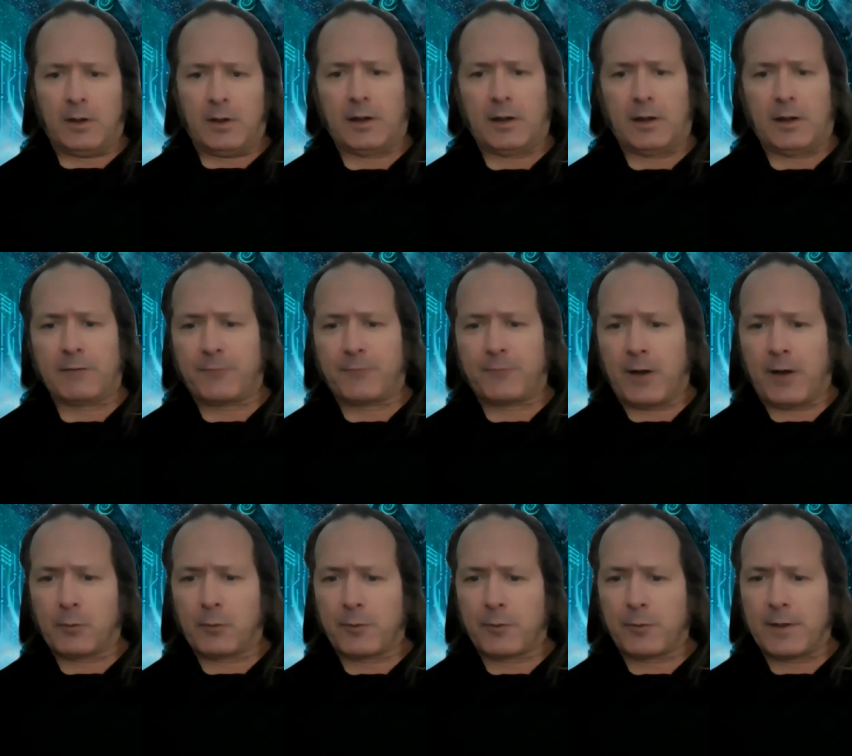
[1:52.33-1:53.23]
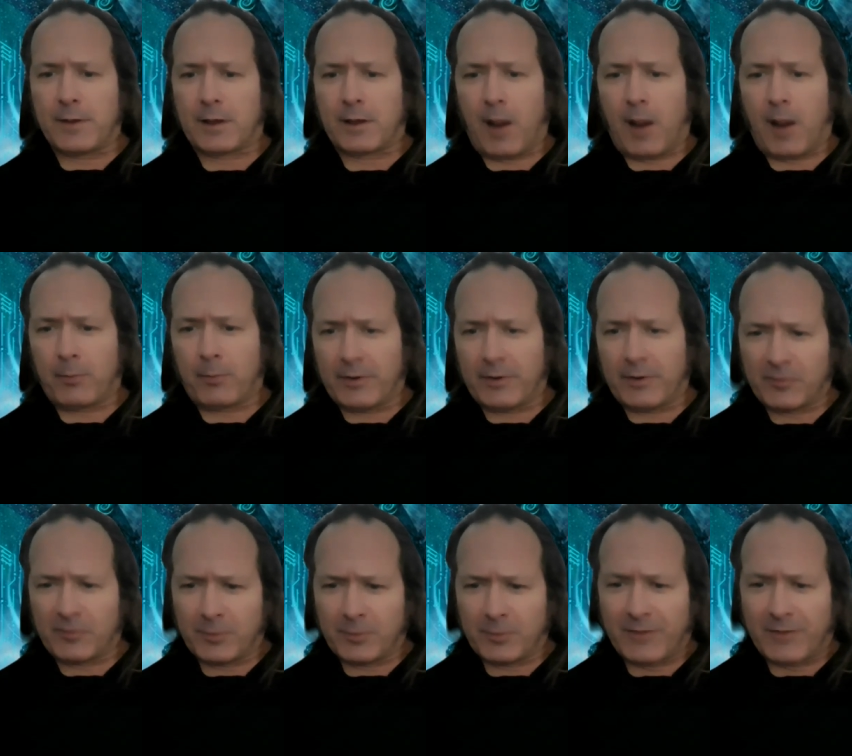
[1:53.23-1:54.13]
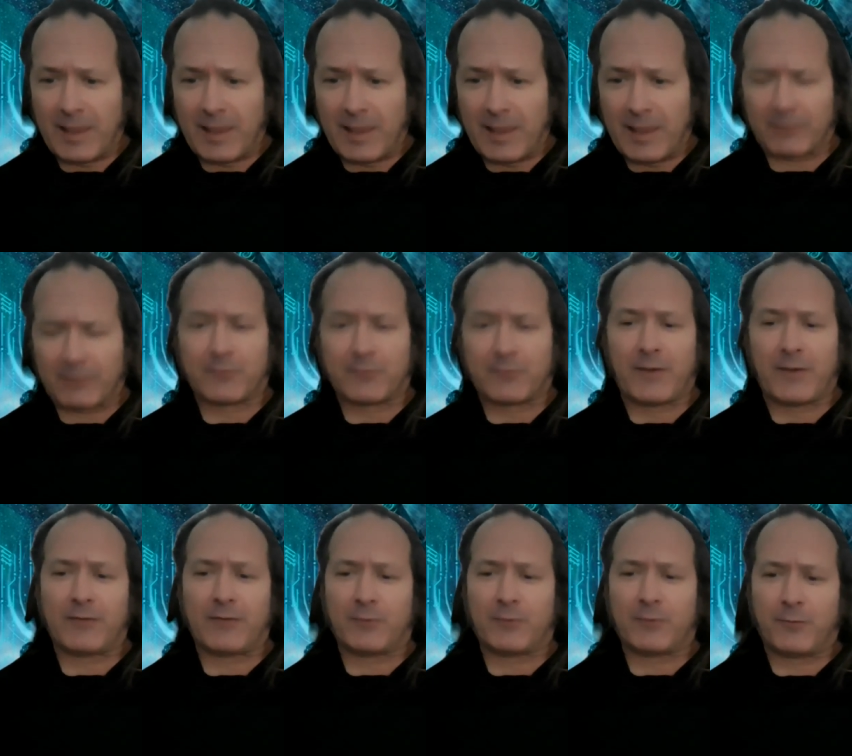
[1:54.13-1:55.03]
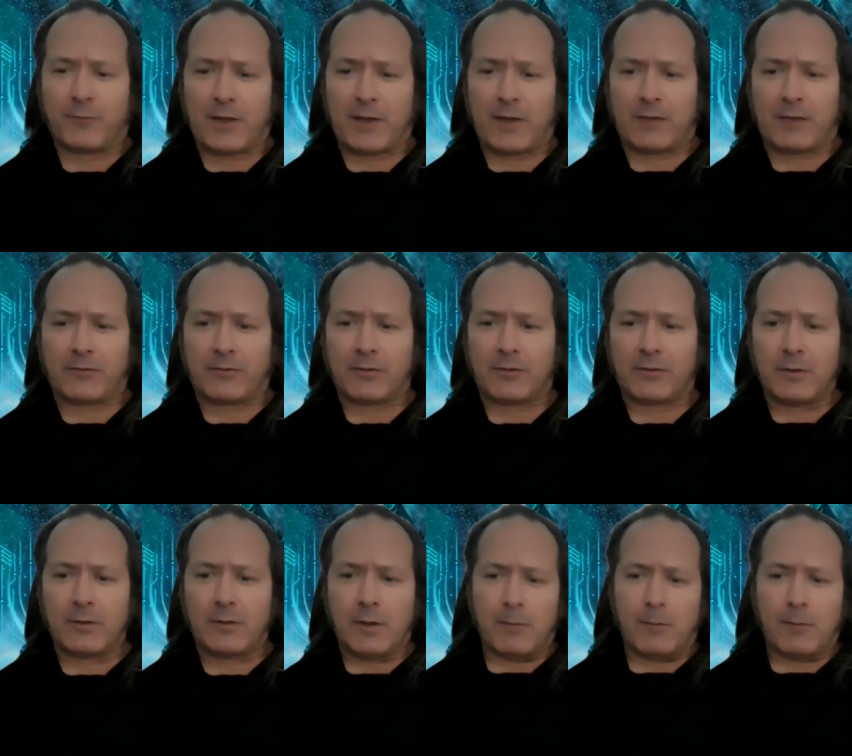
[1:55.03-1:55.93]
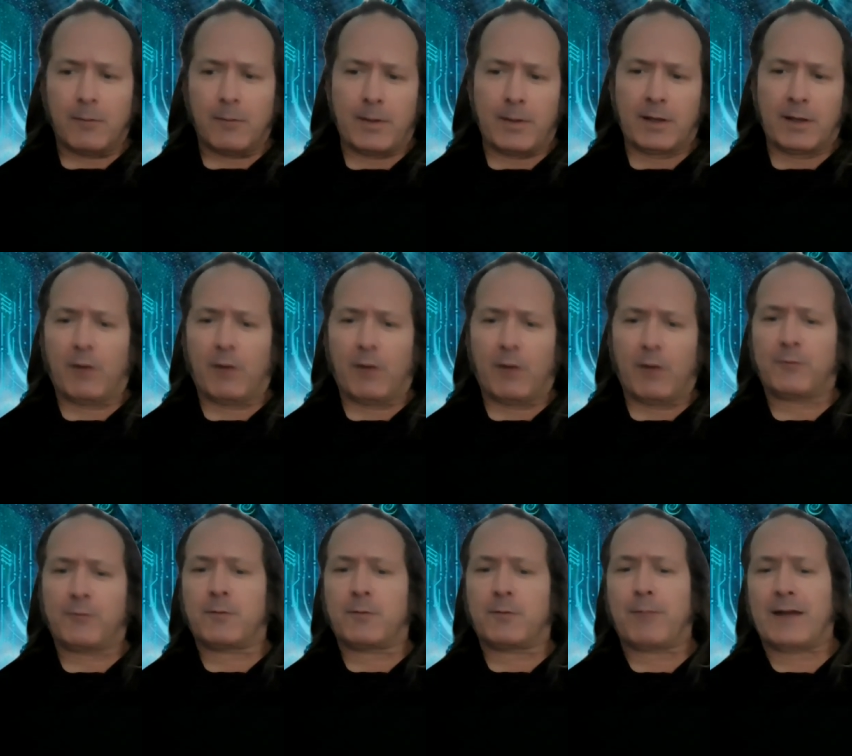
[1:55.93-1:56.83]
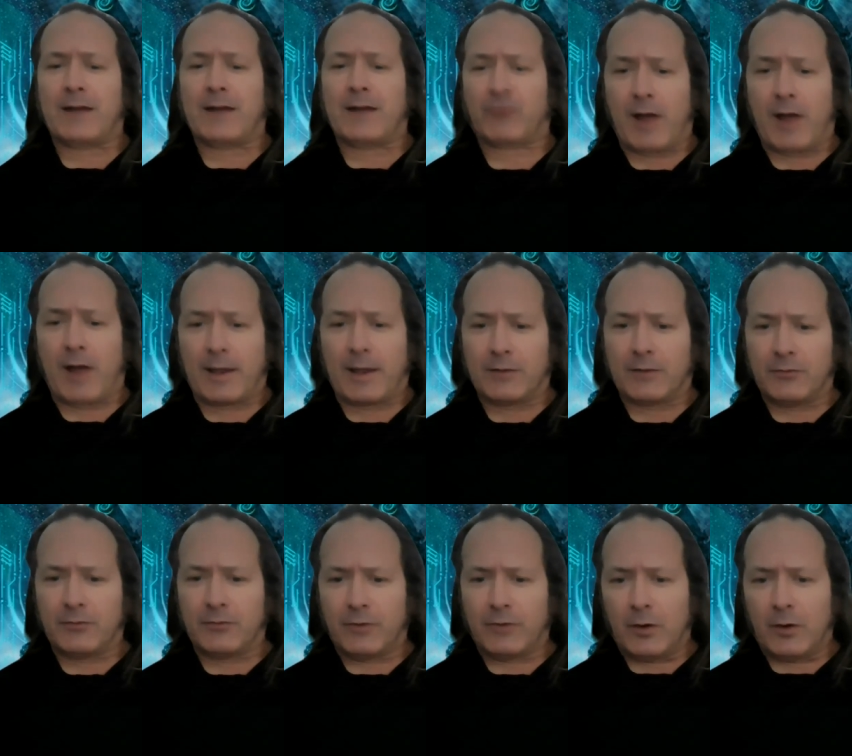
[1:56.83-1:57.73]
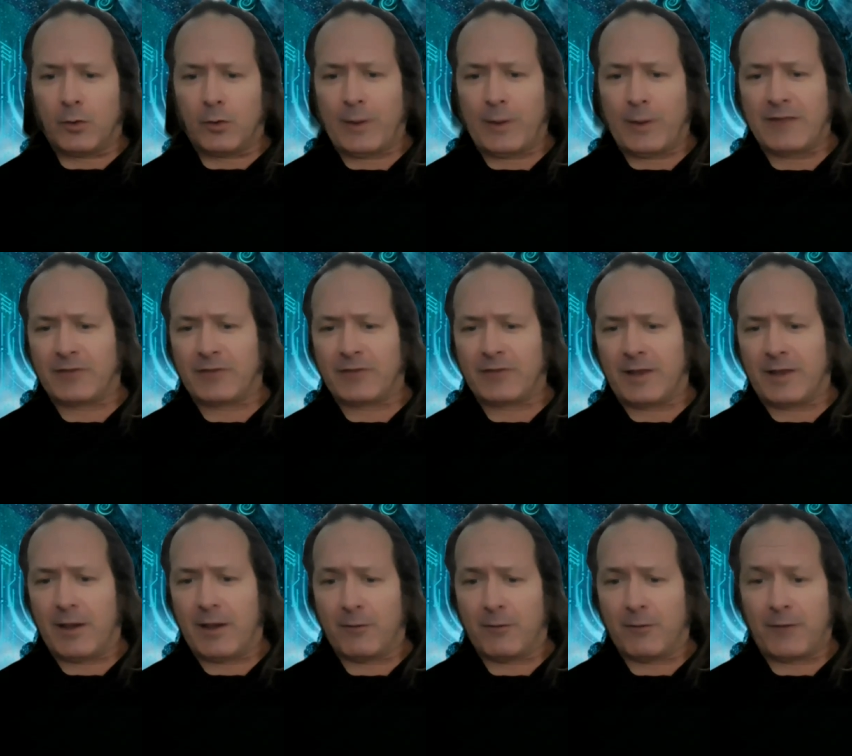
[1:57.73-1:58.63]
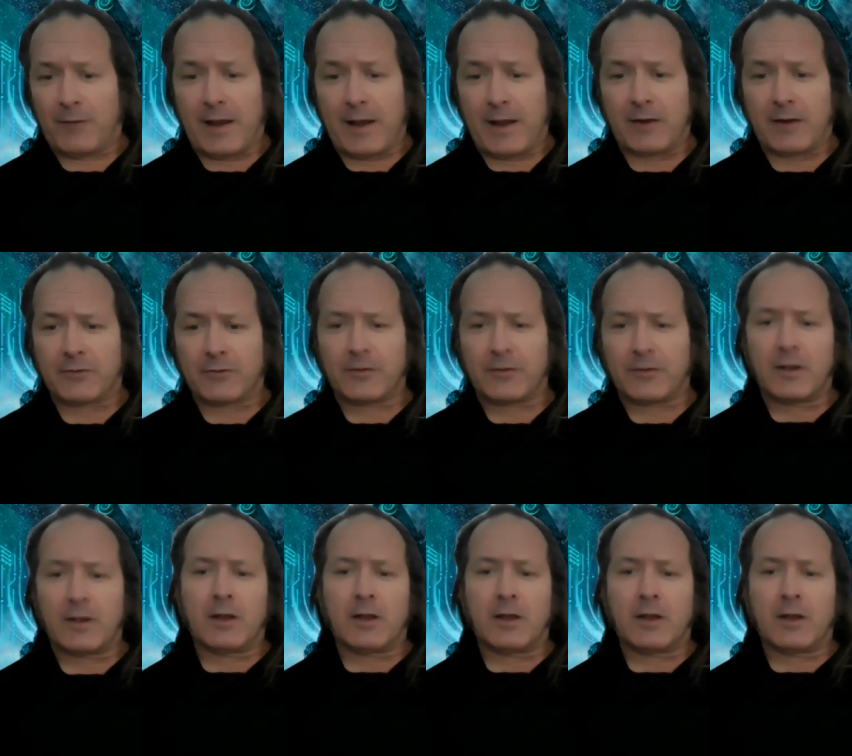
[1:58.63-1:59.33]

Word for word: I have fought with incomprehensible demons face to face, been engulfed by dragons, raging hellfires,